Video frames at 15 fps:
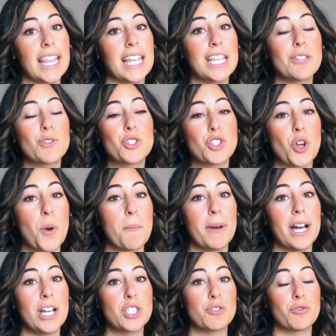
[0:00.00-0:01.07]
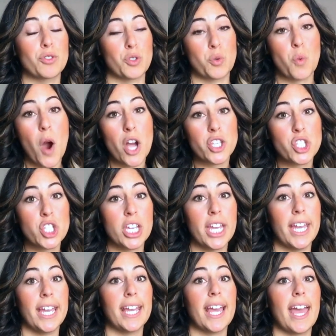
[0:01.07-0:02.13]
thank you so much for
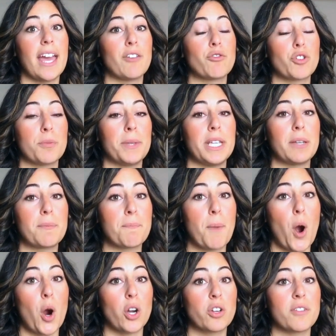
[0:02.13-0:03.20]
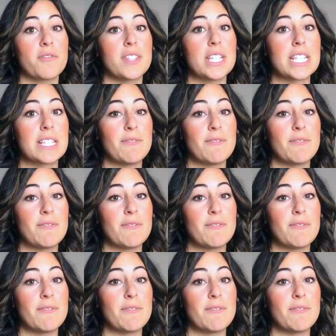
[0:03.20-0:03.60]
watching and for being part of this